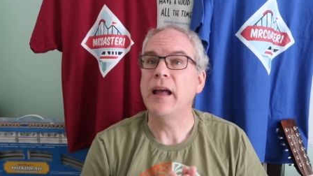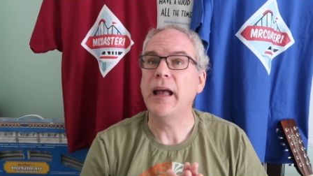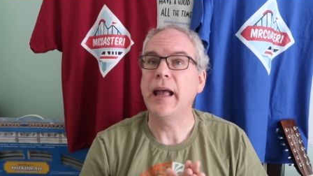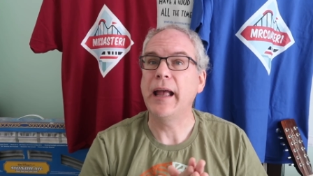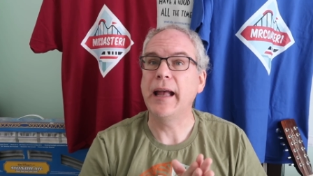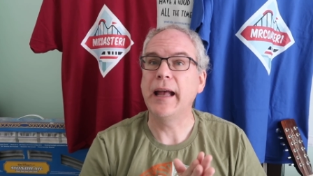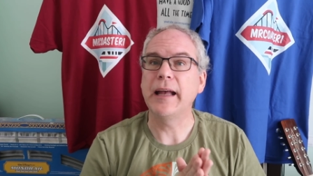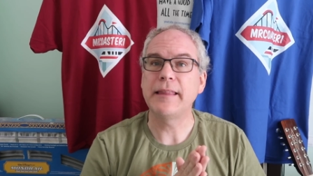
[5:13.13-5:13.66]

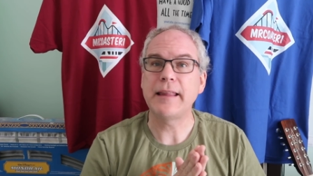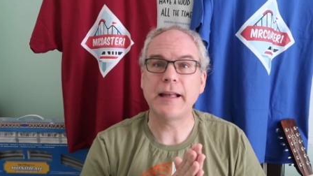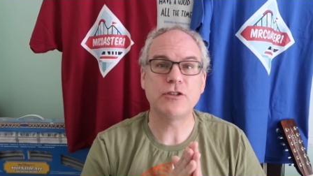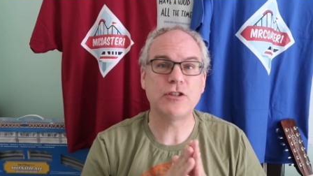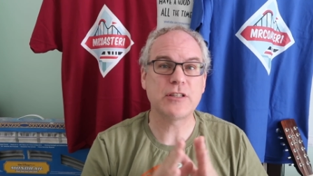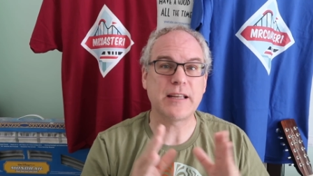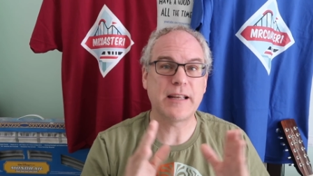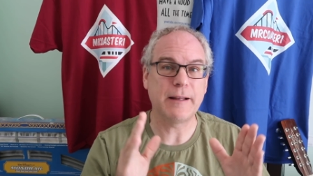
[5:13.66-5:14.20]
and that
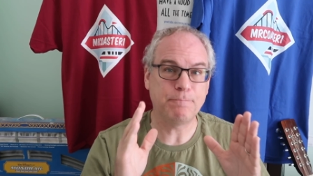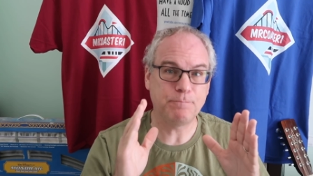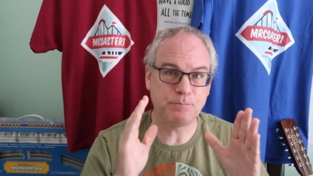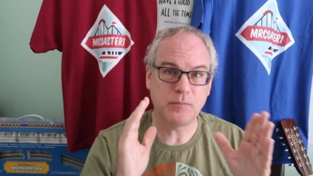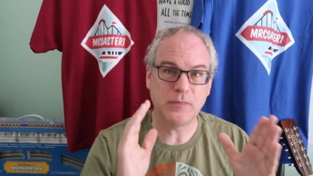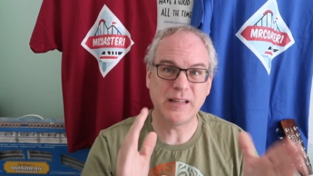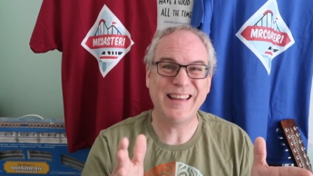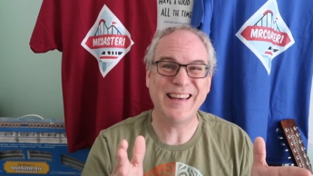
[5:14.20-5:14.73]
just
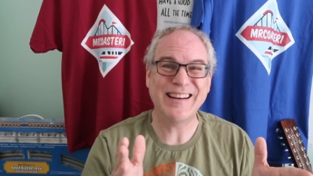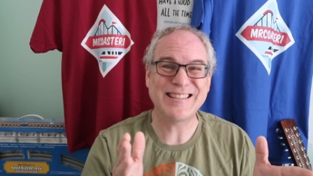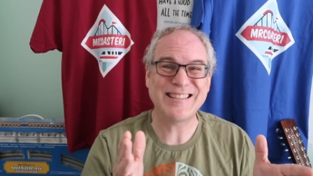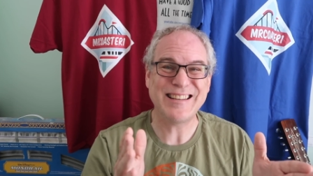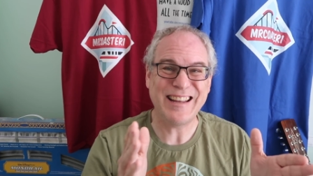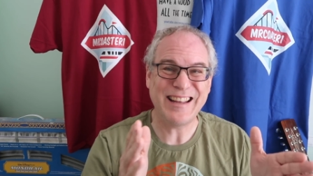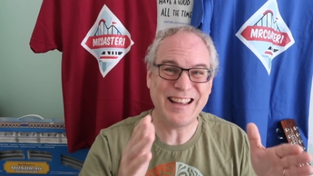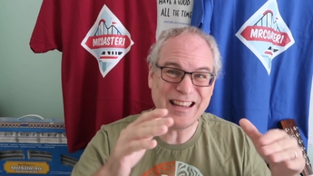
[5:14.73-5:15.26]
get
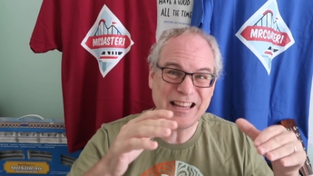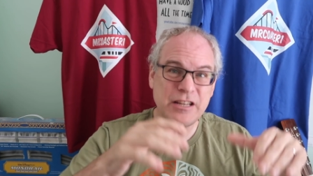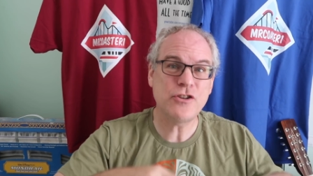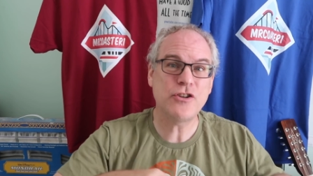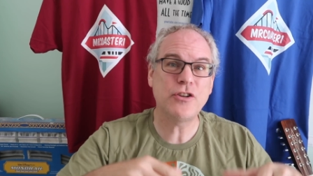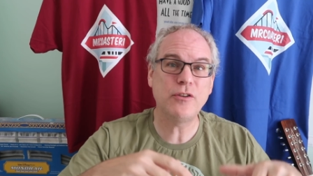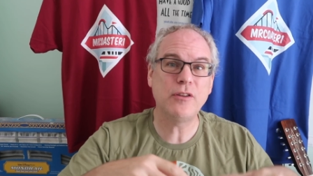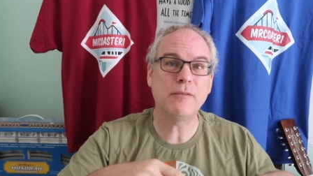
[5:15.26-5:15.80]
us
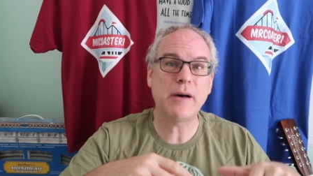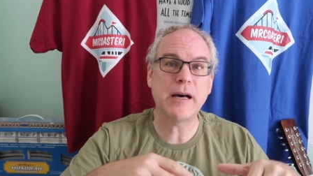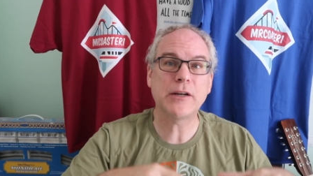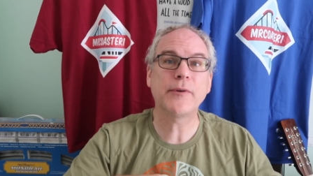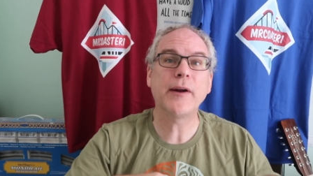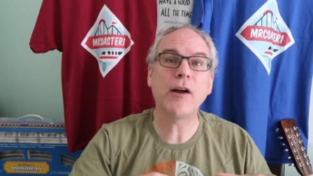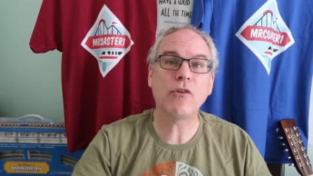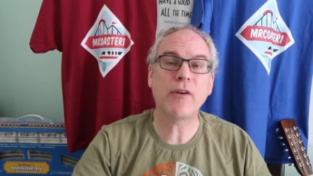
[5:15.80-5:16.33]
into the
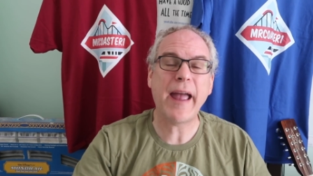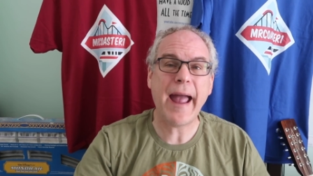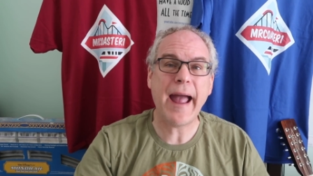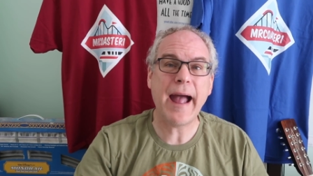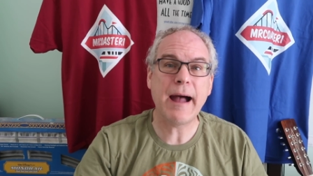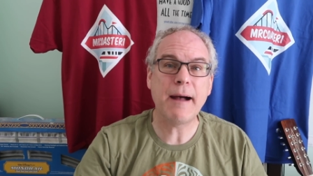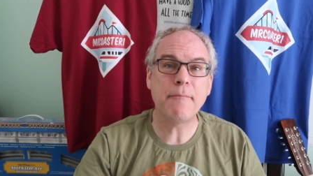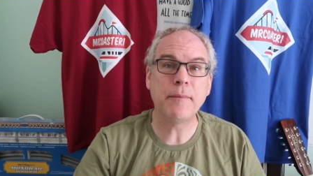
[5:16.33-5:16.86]
monorail
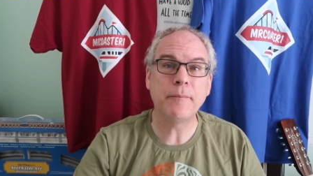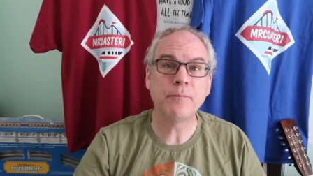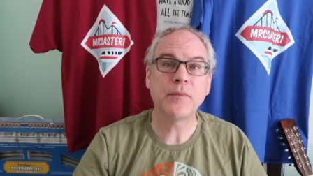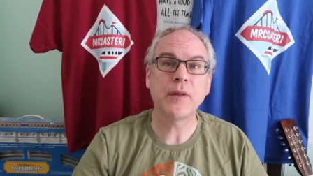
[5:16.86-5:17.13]
cab,